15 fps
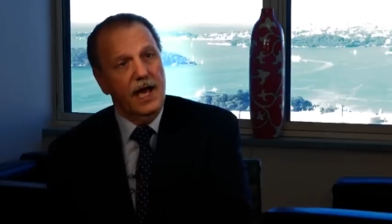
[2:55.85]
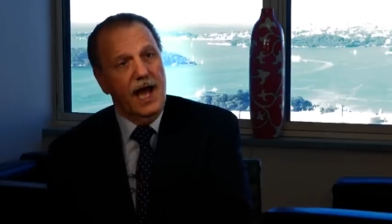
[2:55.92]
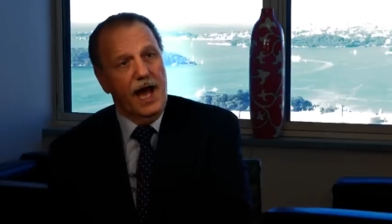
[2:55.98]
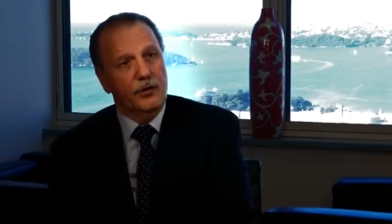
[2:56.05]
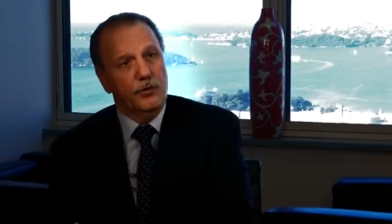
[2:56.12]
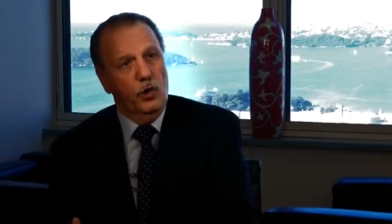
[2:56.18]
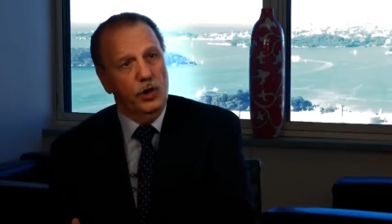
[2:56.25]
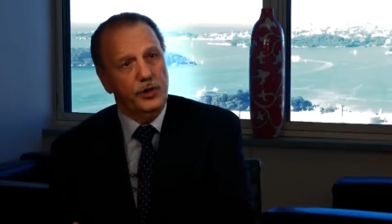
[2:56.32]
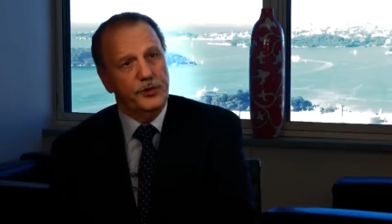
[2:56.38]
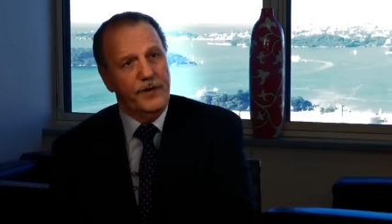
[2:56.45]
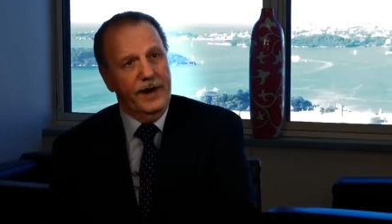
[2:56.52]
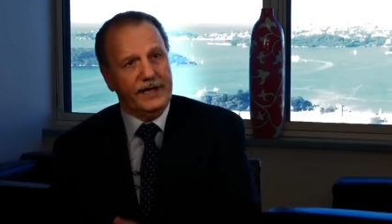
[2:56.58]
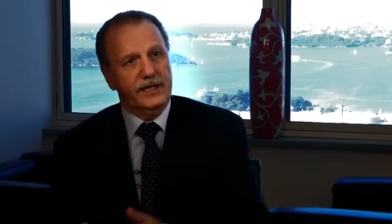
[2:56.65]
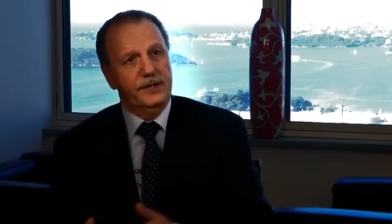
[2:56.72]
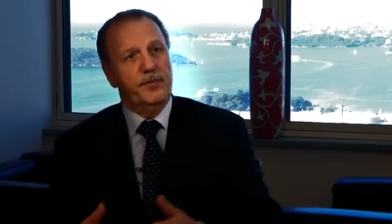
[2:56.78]
are all
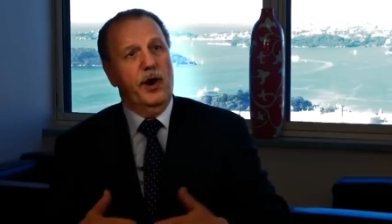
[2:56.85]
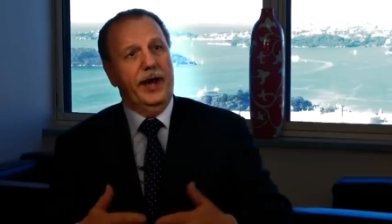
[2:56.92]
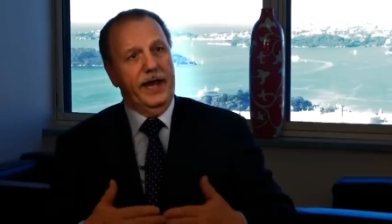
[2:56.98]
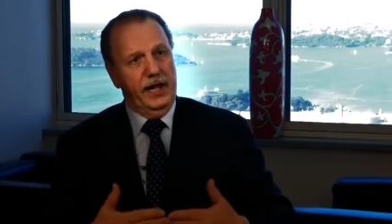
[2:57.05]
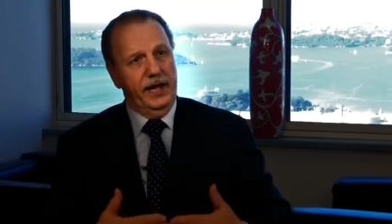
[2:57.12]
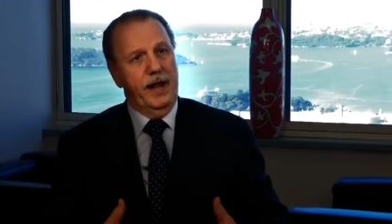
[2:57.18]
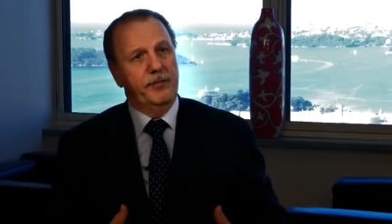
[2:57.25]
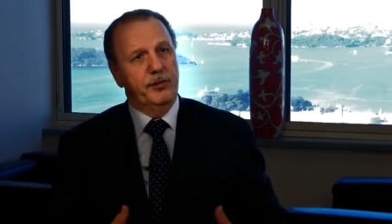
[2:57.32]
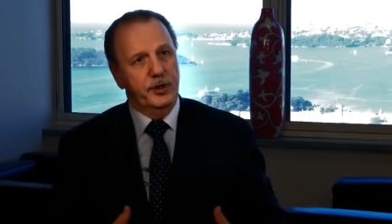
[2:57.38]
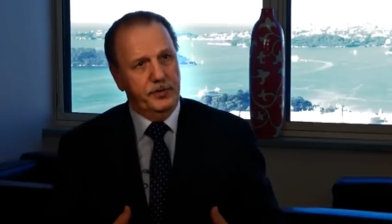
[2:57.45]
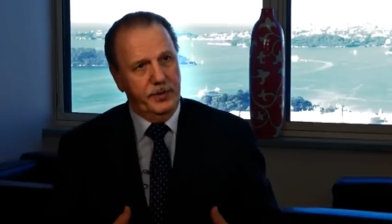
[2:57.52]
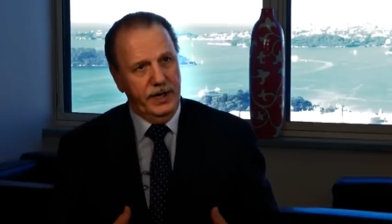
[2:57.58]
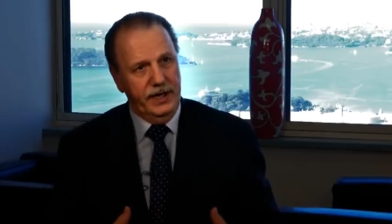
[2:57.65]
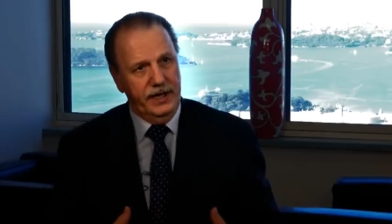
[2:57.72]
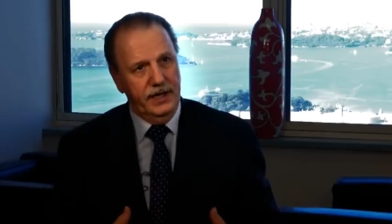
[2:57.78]
directed by
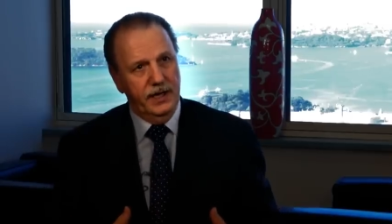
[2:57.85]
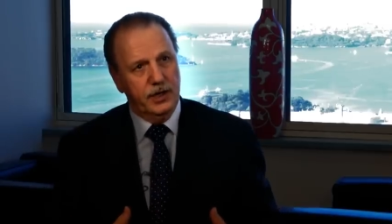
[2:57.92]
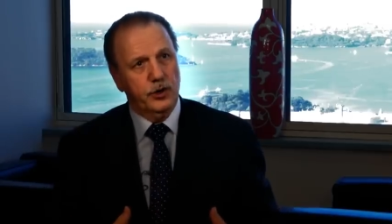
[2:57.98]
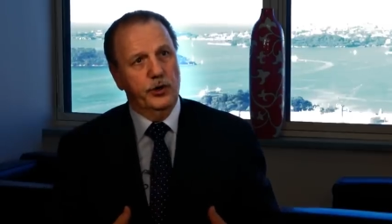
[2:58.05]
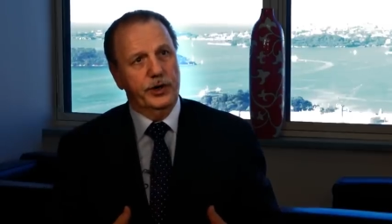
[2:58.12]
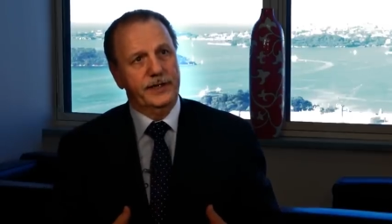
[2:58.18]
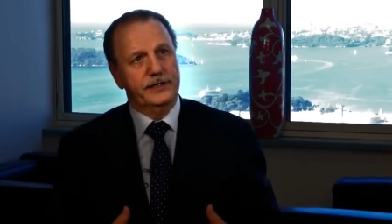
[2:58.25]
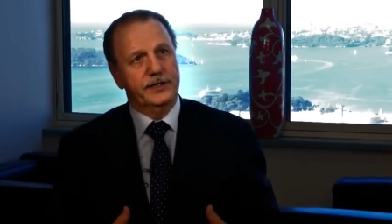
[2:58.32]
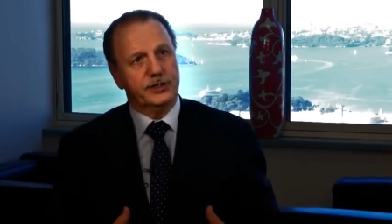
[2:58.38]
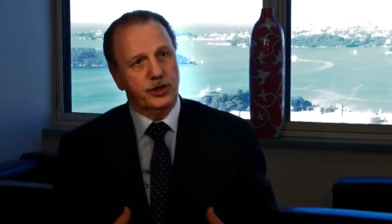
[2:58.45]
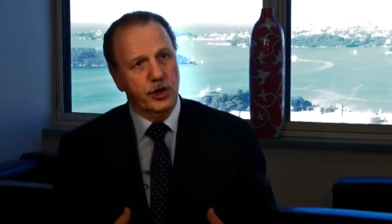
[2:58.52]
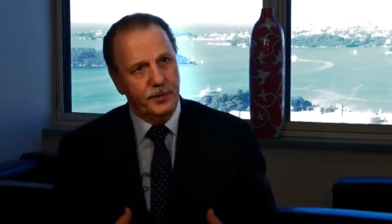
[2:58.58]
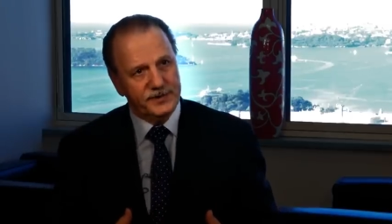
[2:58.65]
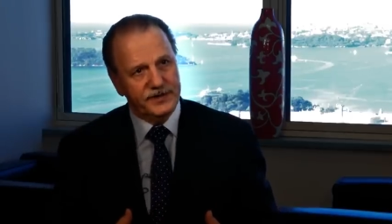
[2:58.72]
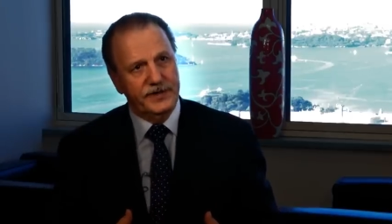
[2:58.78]
LWP according to the
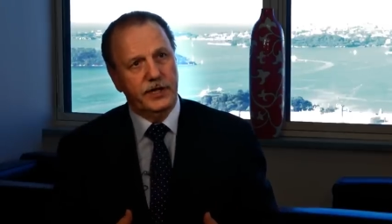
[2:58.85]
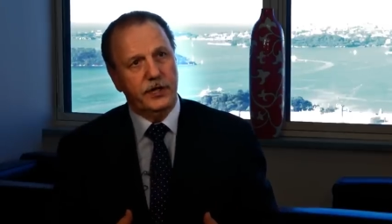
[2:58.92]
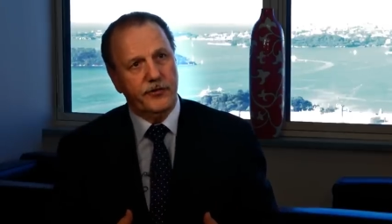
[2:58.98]
terms of the